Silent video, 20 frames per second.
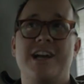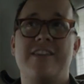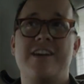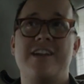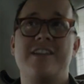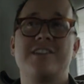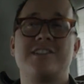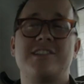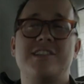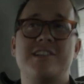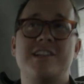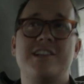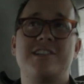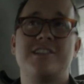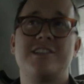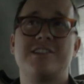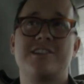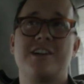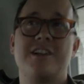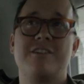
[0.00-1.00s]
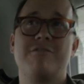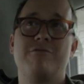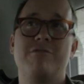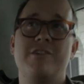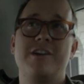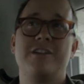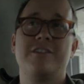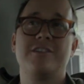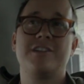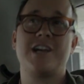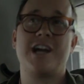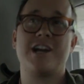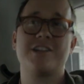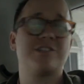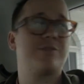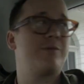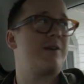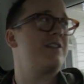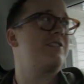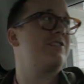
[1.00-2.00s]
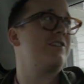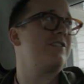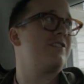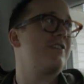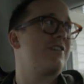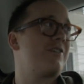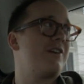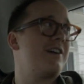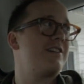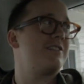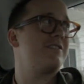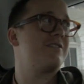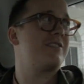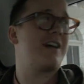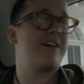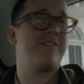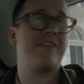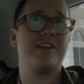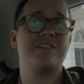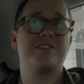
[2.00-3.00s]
Yeah. It's this kind of real catch-22 that creatives have.